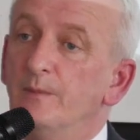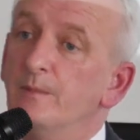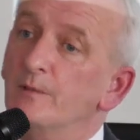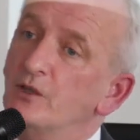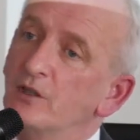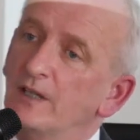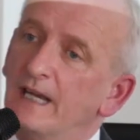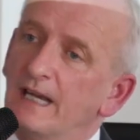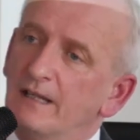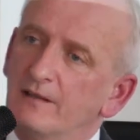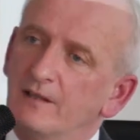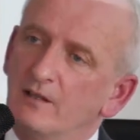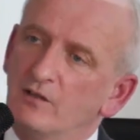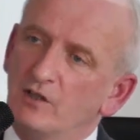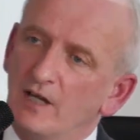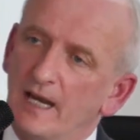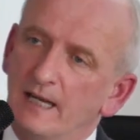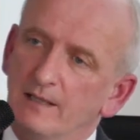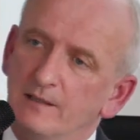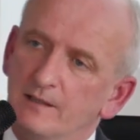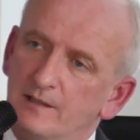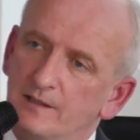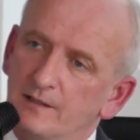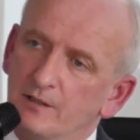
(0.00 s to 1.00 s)
but you get the
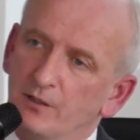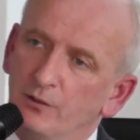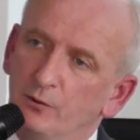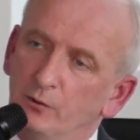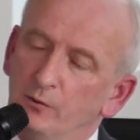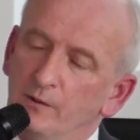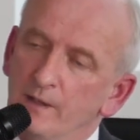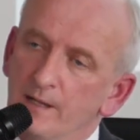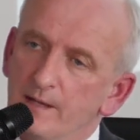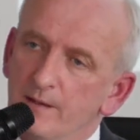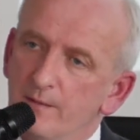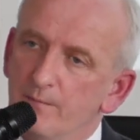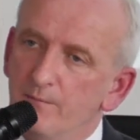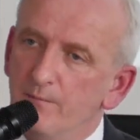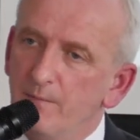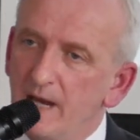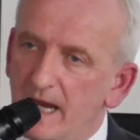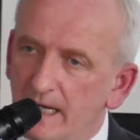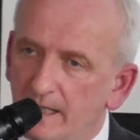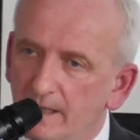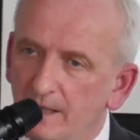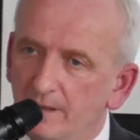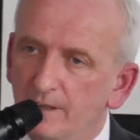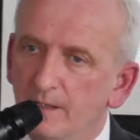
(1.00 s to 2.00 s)
chance to
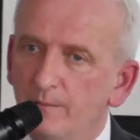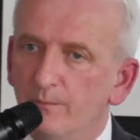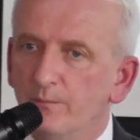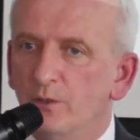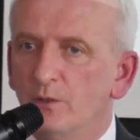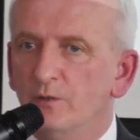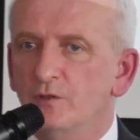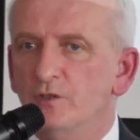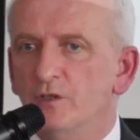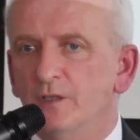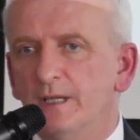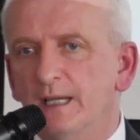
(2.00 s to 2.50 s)
make an input.